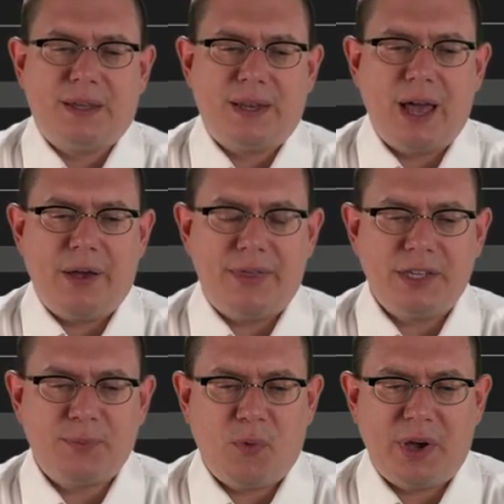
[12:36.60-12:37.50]
Now, at
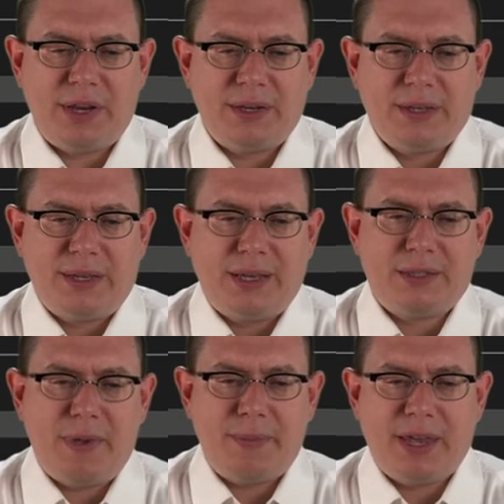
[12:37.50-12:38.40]
this point,
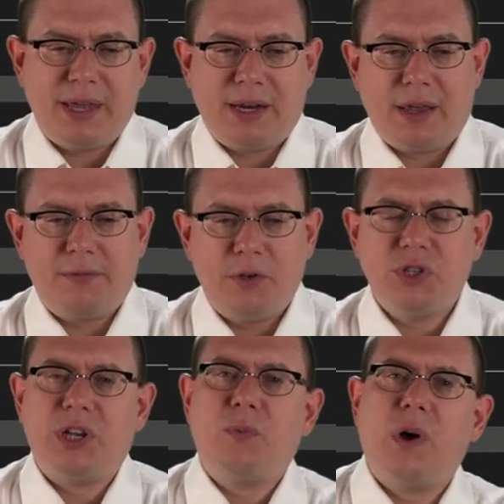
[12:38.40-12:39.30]
it's maybe getting
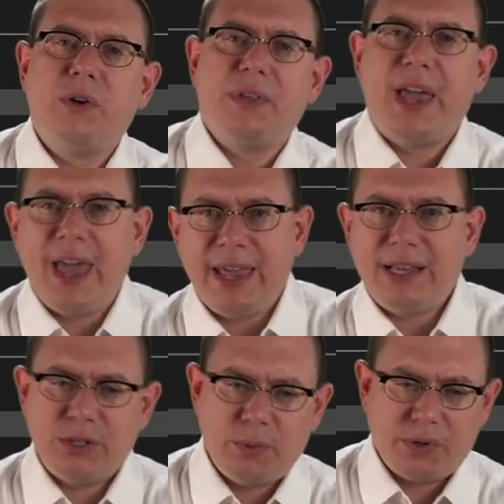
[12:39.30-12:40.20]
confusing. What are the
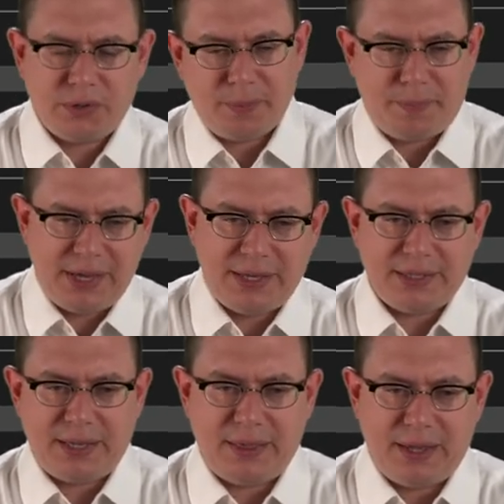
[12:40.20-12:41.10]
A's? What are the
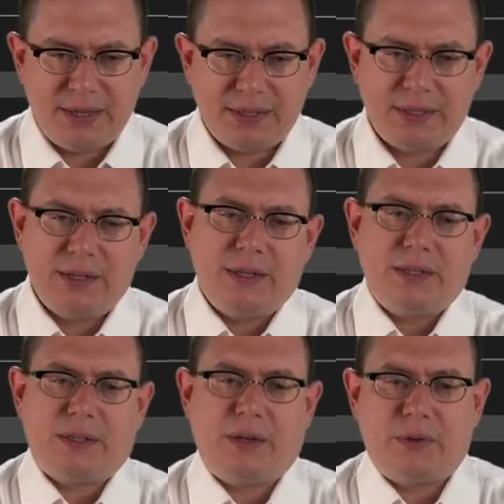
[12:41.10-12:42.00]
B's in this?
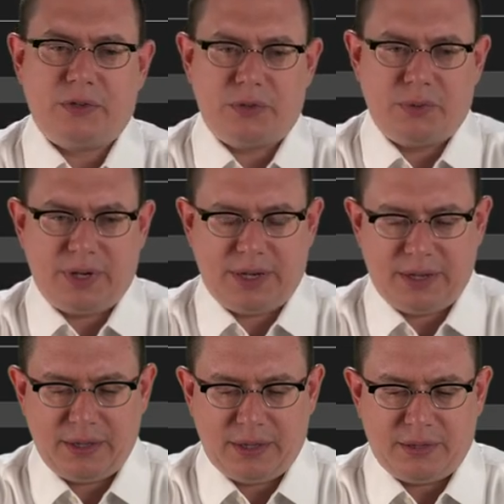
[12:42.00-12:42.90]
So to, uh,
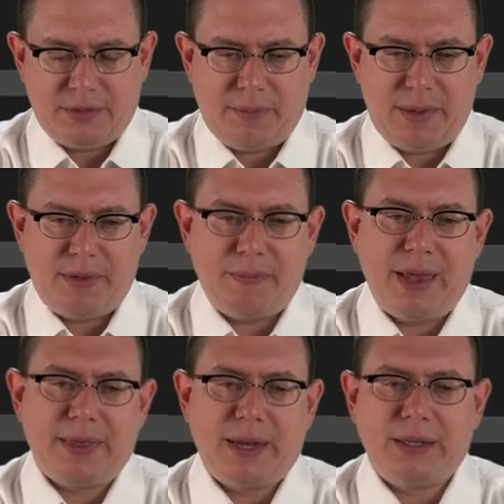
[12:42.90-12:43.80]
to maybe
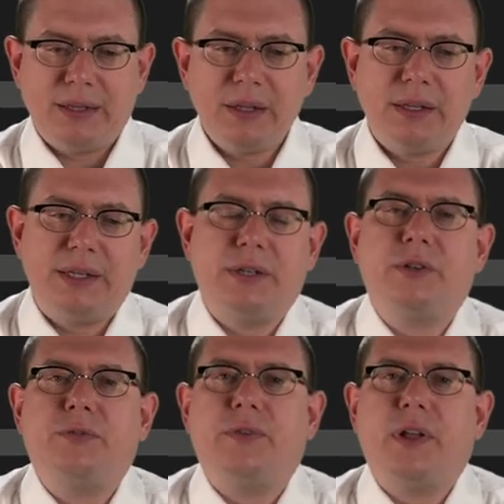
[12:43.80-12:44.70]
make that a little easier
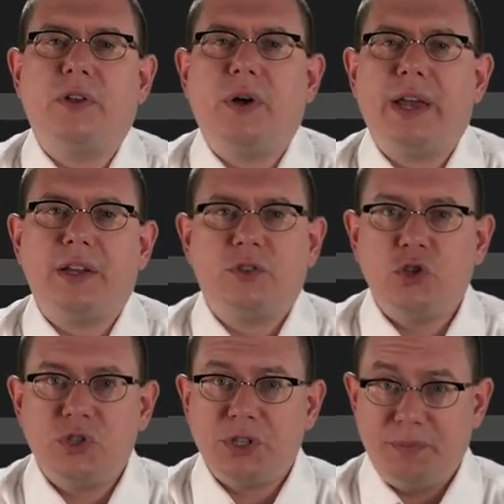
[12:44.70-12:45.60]
to follow, I could
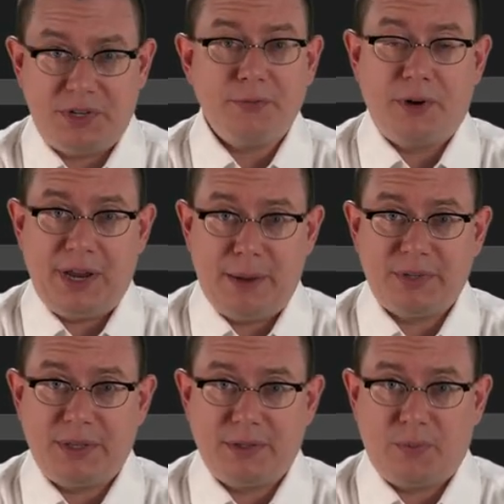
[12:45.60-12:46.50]
choose some different
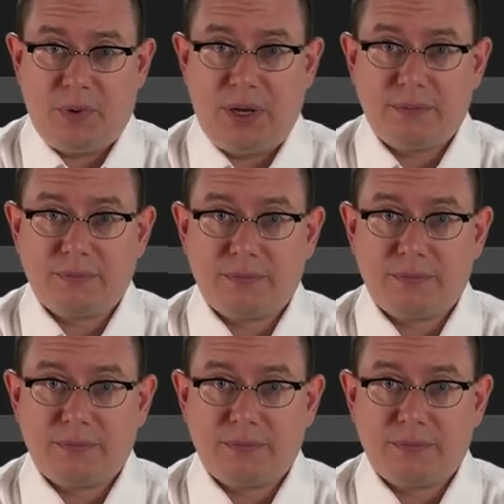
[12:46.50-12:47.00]
names at this point.